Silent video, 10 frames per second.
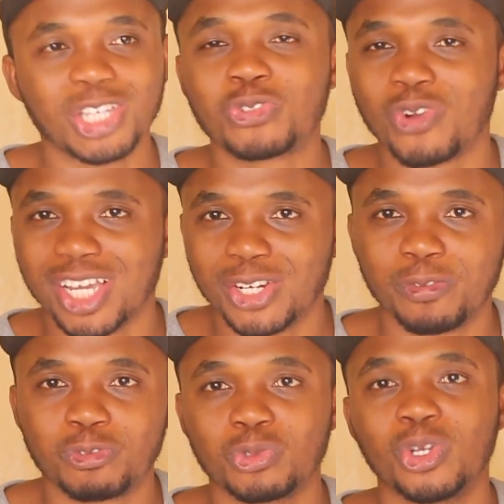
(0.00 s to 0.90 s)
are you strong
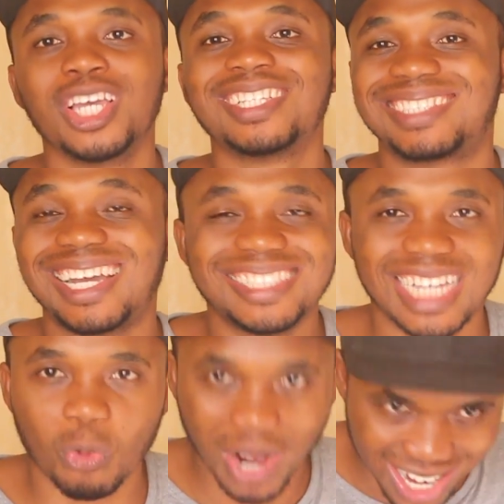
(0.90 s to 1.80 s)
enough to stand
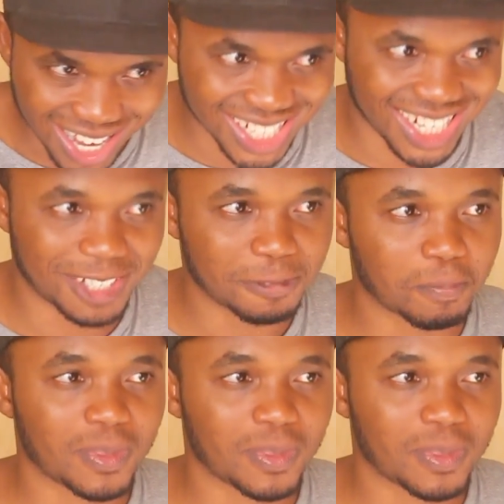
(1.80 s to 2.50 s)
their wahala?